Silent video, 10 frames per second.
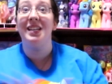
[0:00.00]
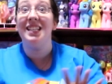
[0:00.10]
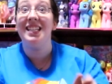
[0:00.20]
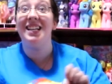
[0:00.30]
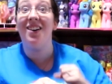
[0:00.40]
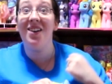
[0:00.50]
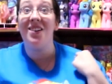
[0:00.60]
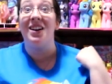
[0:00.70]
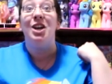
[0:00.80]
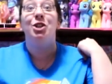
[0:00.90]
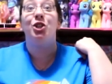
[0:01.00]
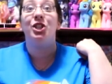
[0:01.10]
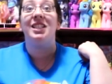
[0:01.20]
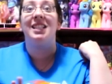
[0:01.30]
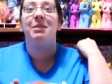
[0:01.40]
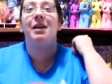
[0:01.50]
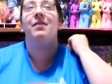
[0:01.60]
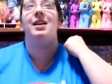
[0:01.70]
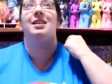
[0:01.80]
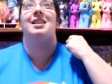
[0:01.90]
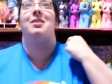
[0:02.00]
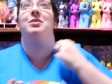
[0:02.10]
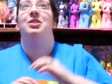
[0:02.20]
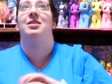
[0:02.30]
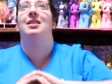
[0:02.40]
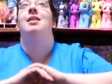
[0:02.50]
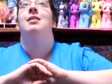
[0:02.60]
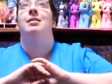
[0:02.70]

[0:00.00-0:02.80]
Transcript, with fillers: He, oh, you should have seen my face. I was just like,